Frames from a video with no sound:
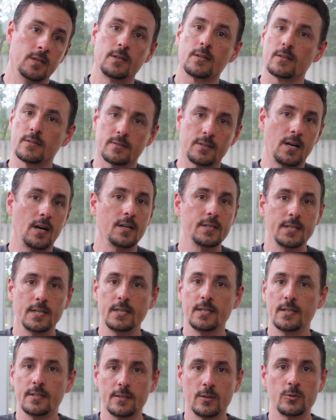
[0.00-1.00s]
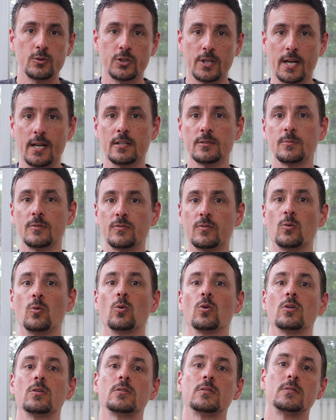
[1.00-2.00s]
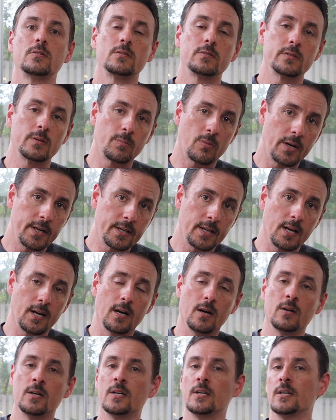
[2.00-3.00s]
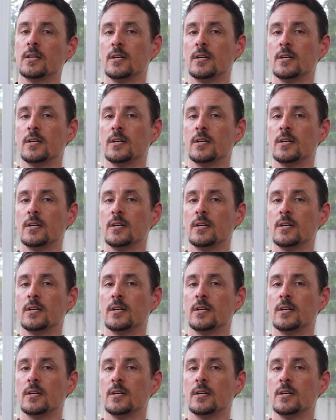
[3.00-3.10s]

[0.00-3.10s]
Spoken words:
Consolidate in those channels before the breakout.